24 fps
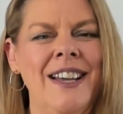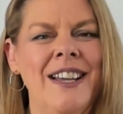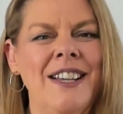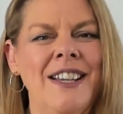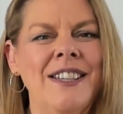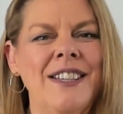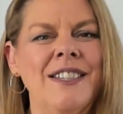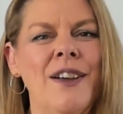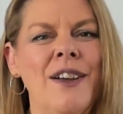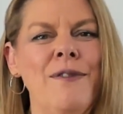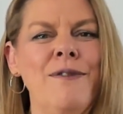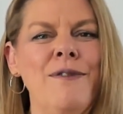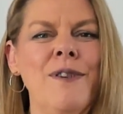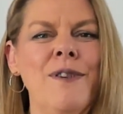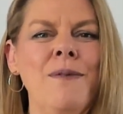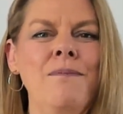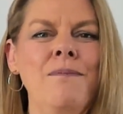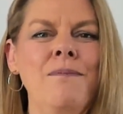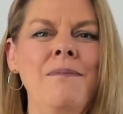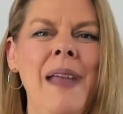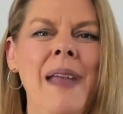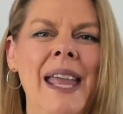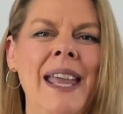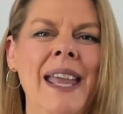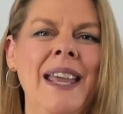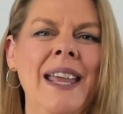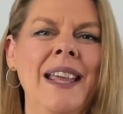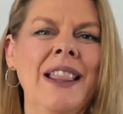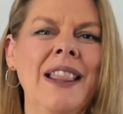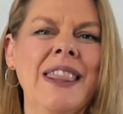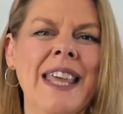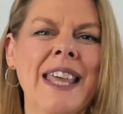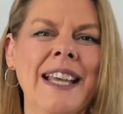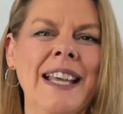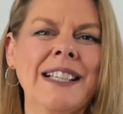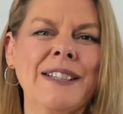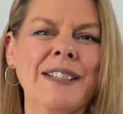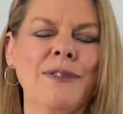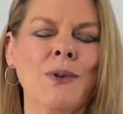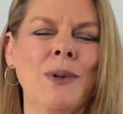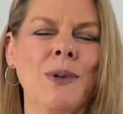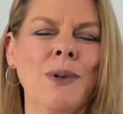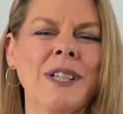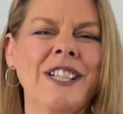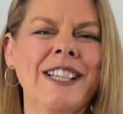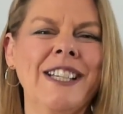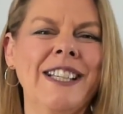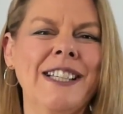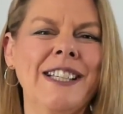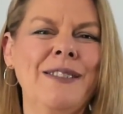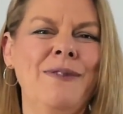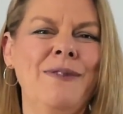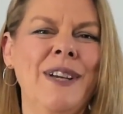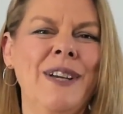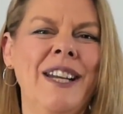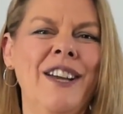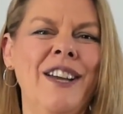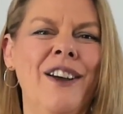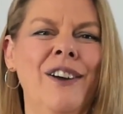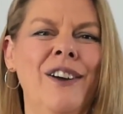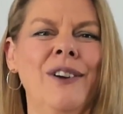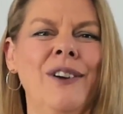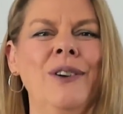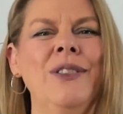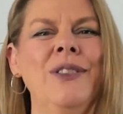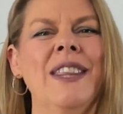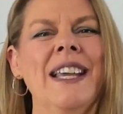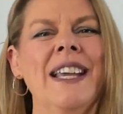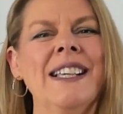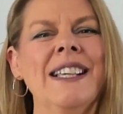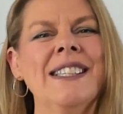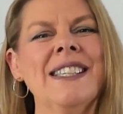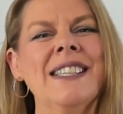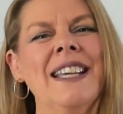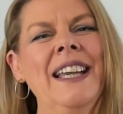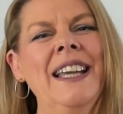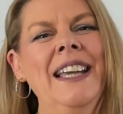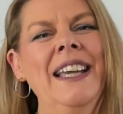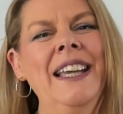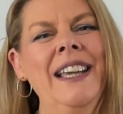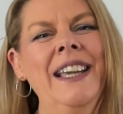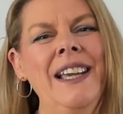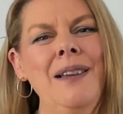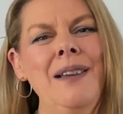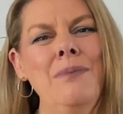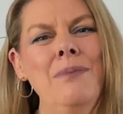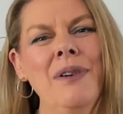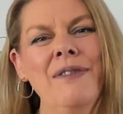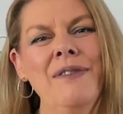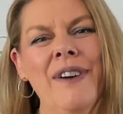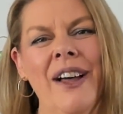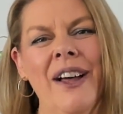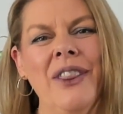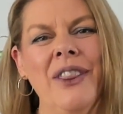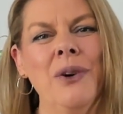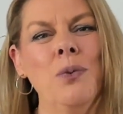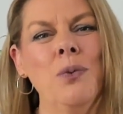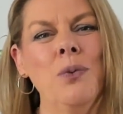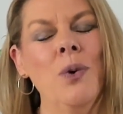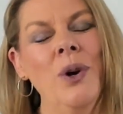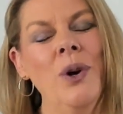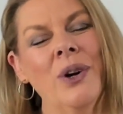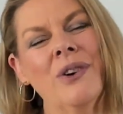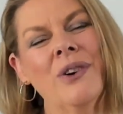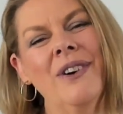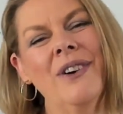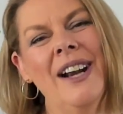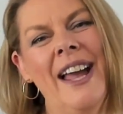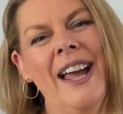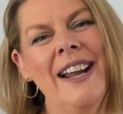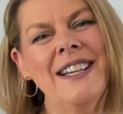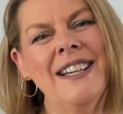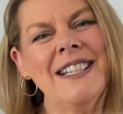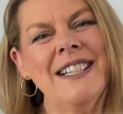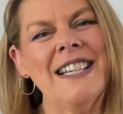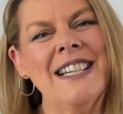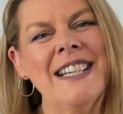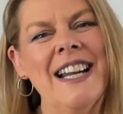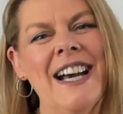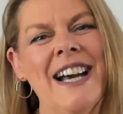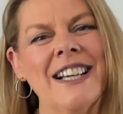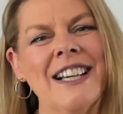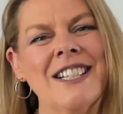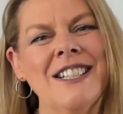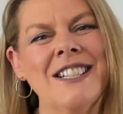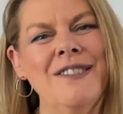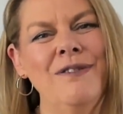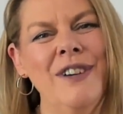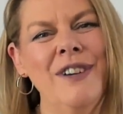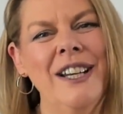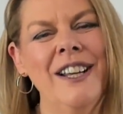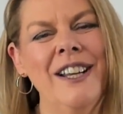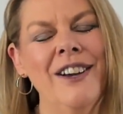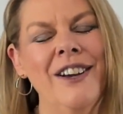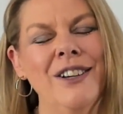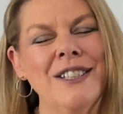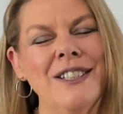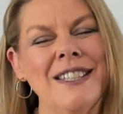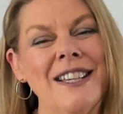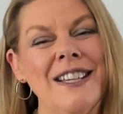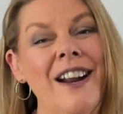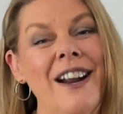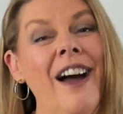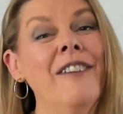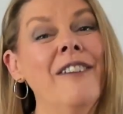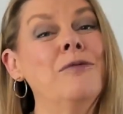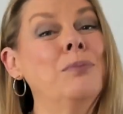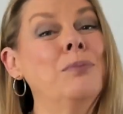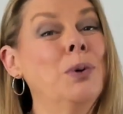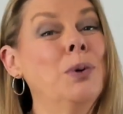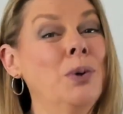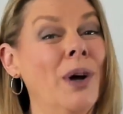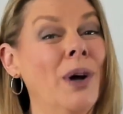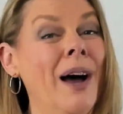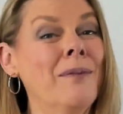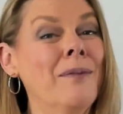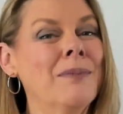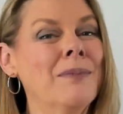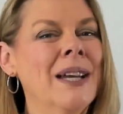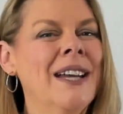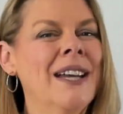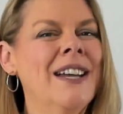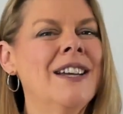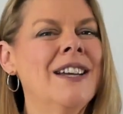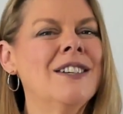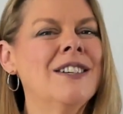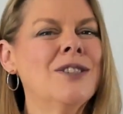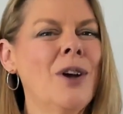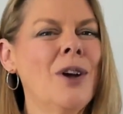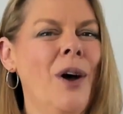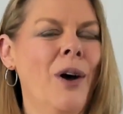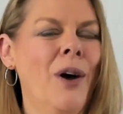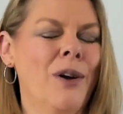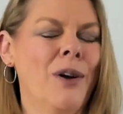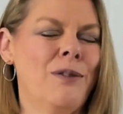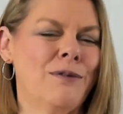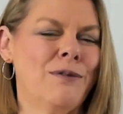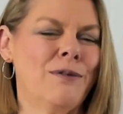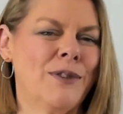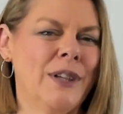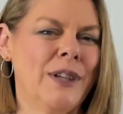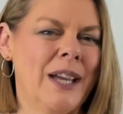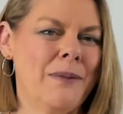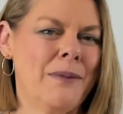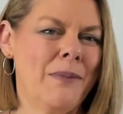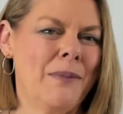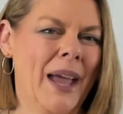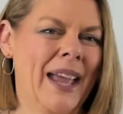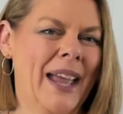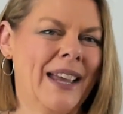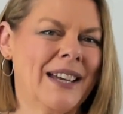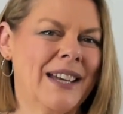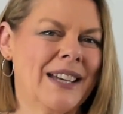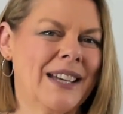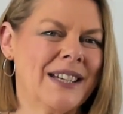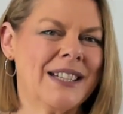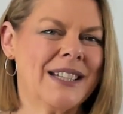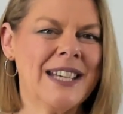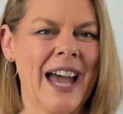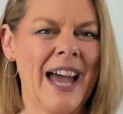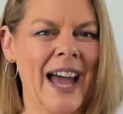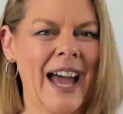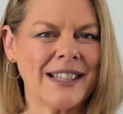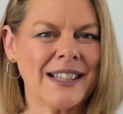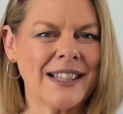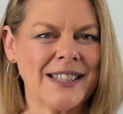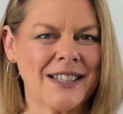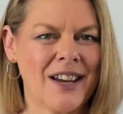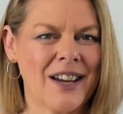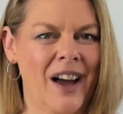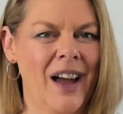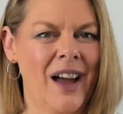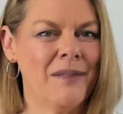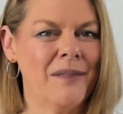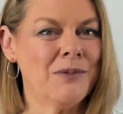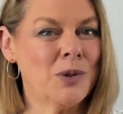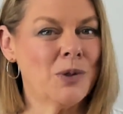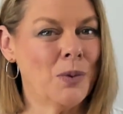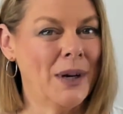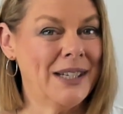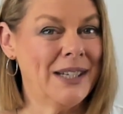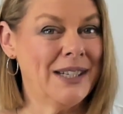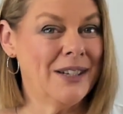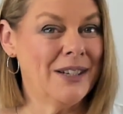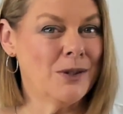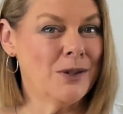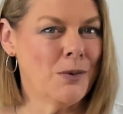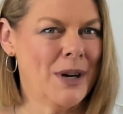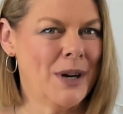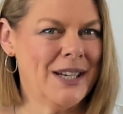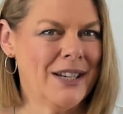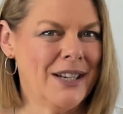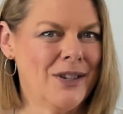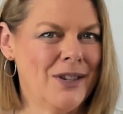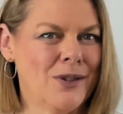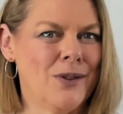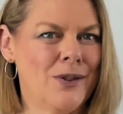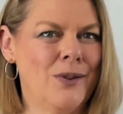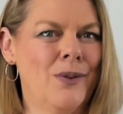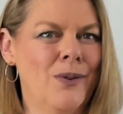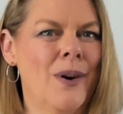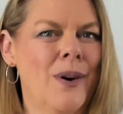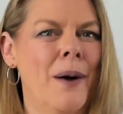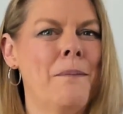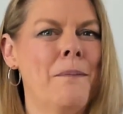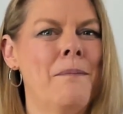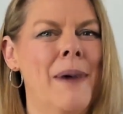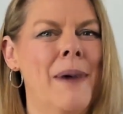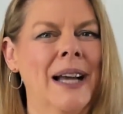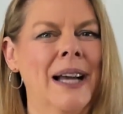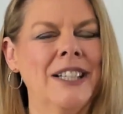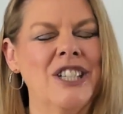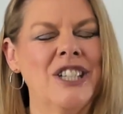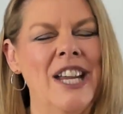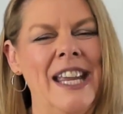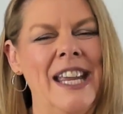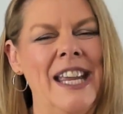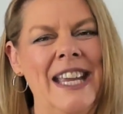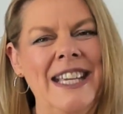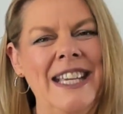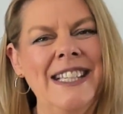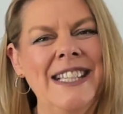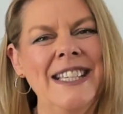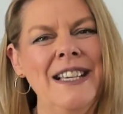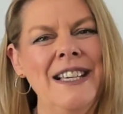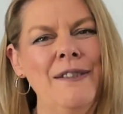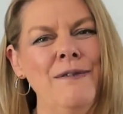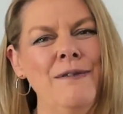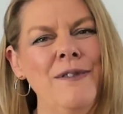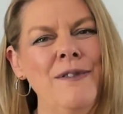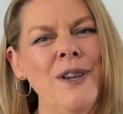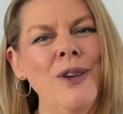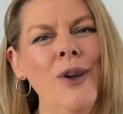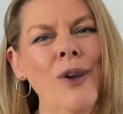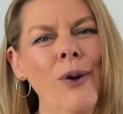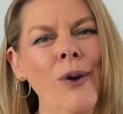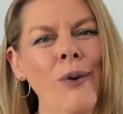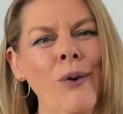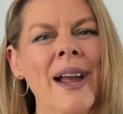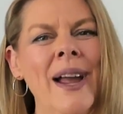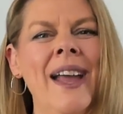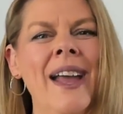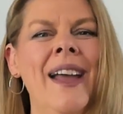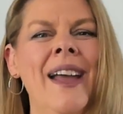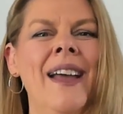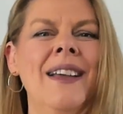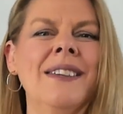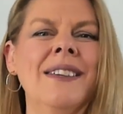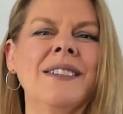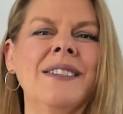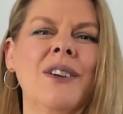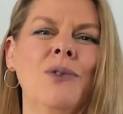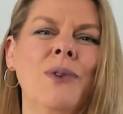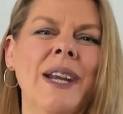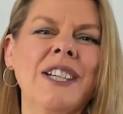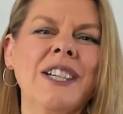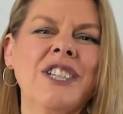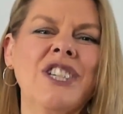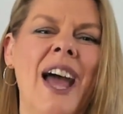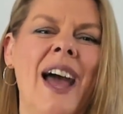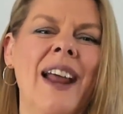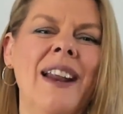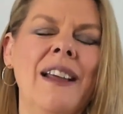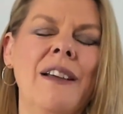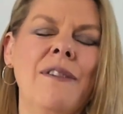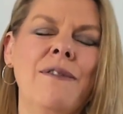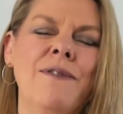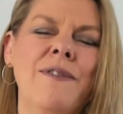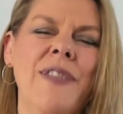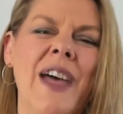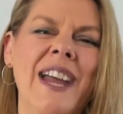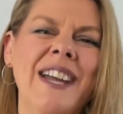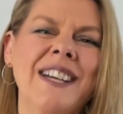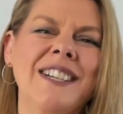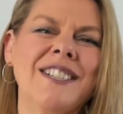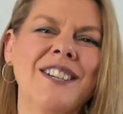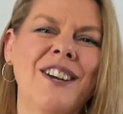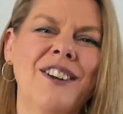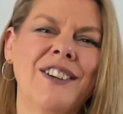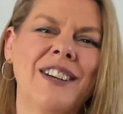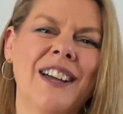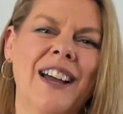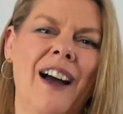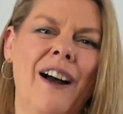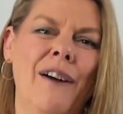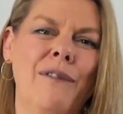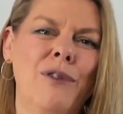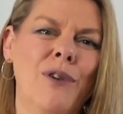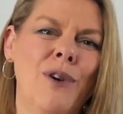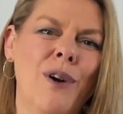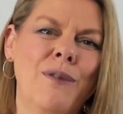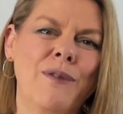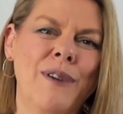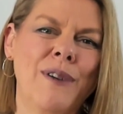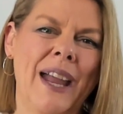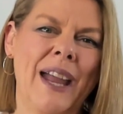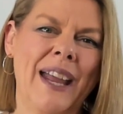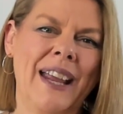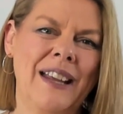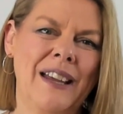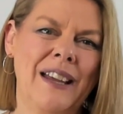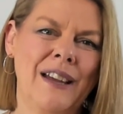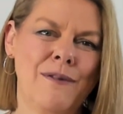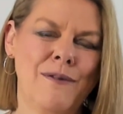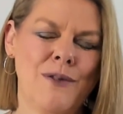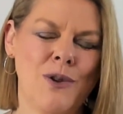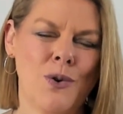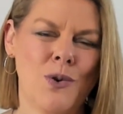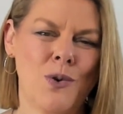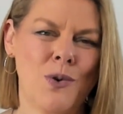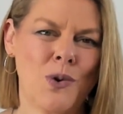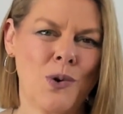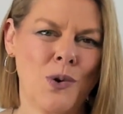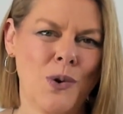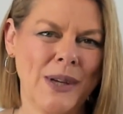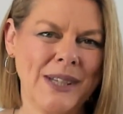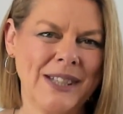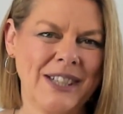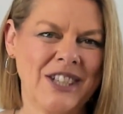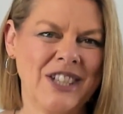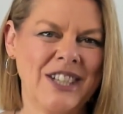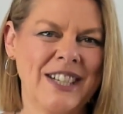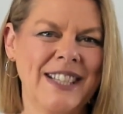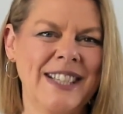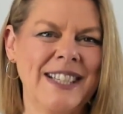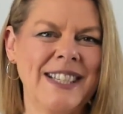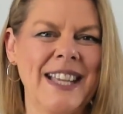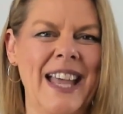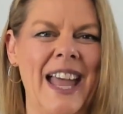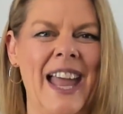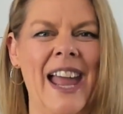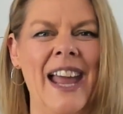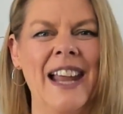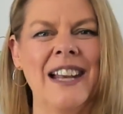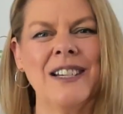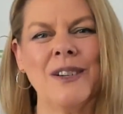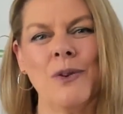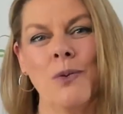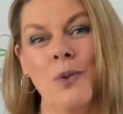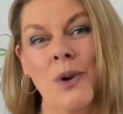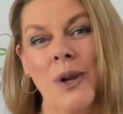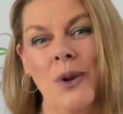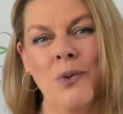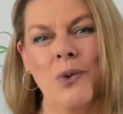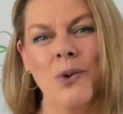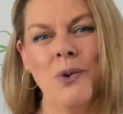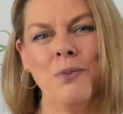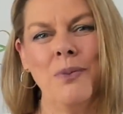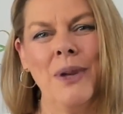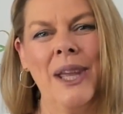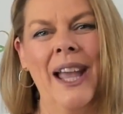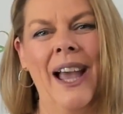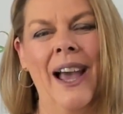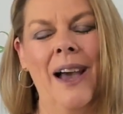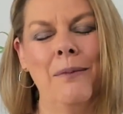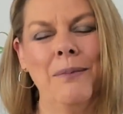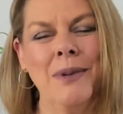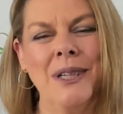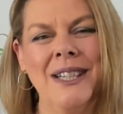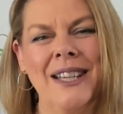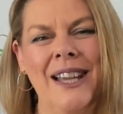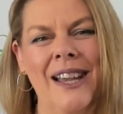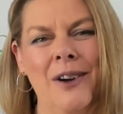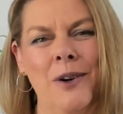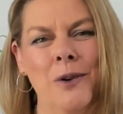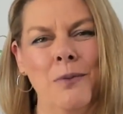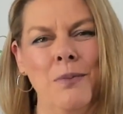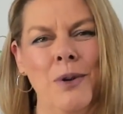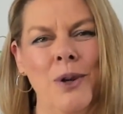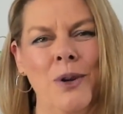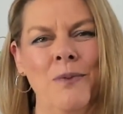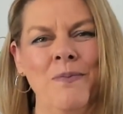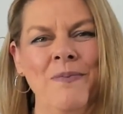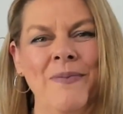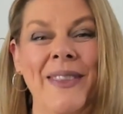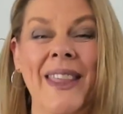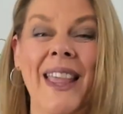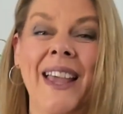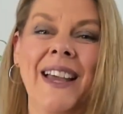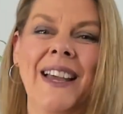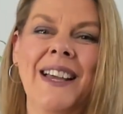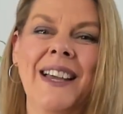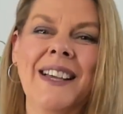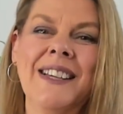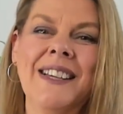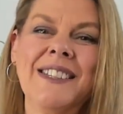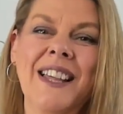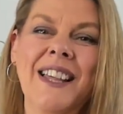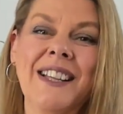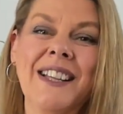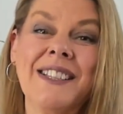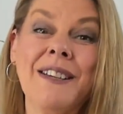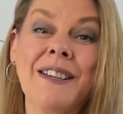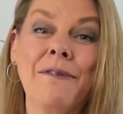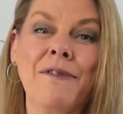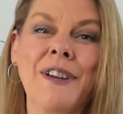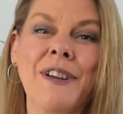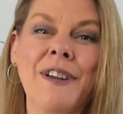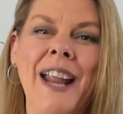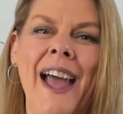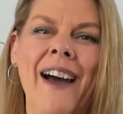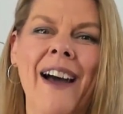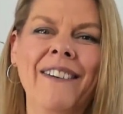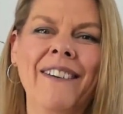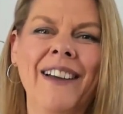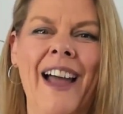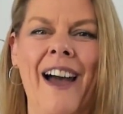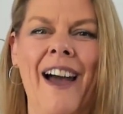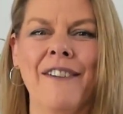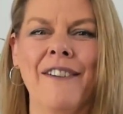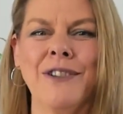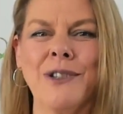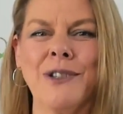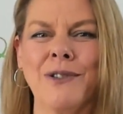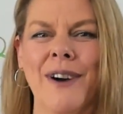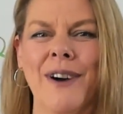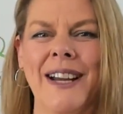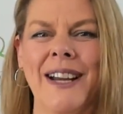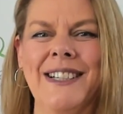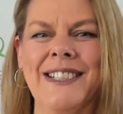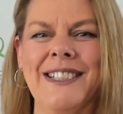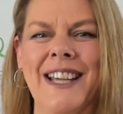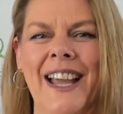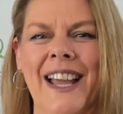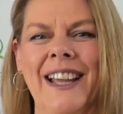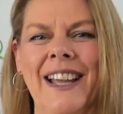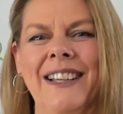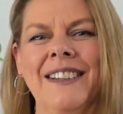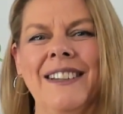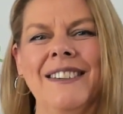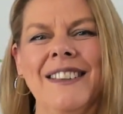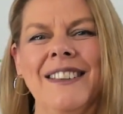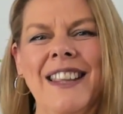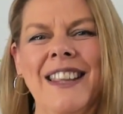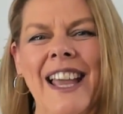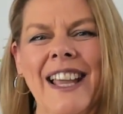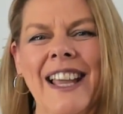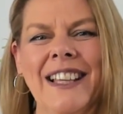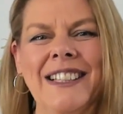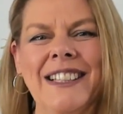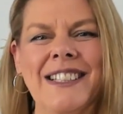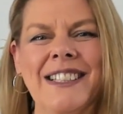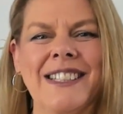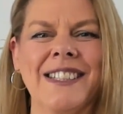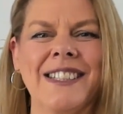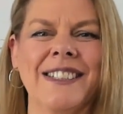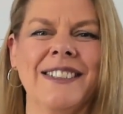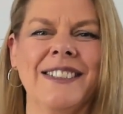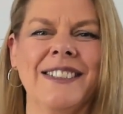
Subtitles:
So from me, thanks for watching this video. There's a heap of other work-related deduction videos that I've put up to hopefully make tax time 2022 much easier for you. So reach out if they don't cover off any of your questions and we will be happy to help you. So that's it for now. Have a great day. Thanks.